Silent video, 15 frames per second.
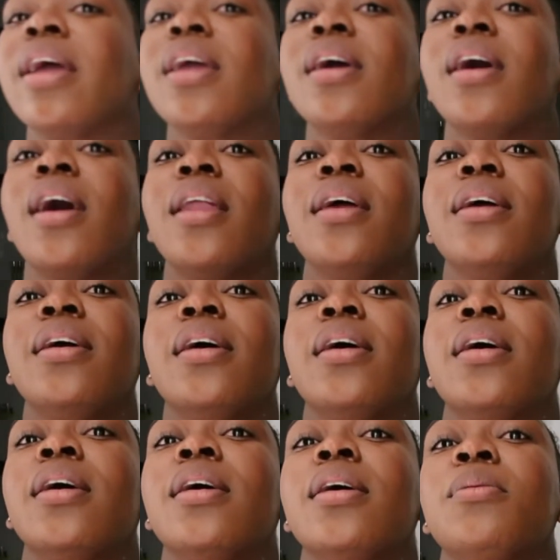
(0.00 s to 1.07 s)
got it.
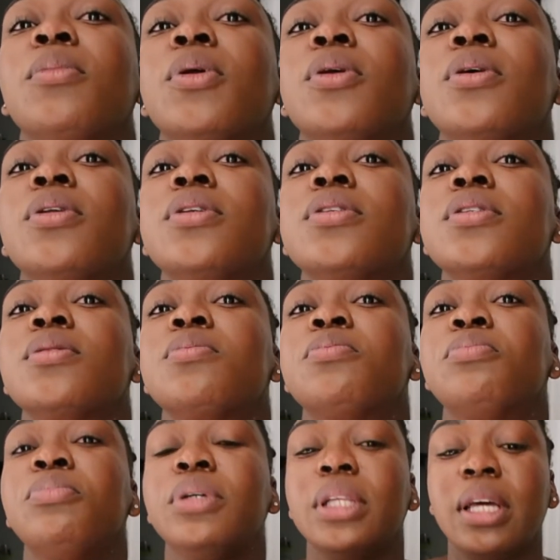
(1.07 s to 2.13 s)
I'm gonna just
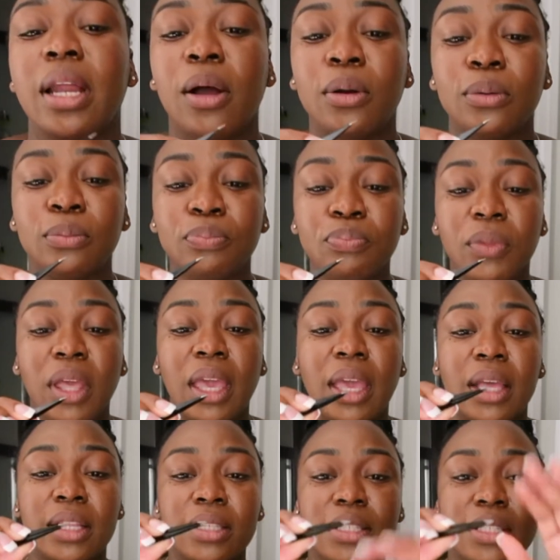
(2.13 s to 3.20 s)
pull it out,
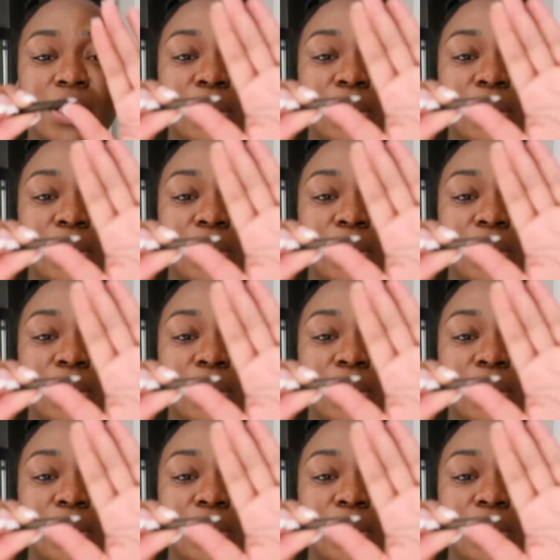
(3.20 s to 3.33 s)
and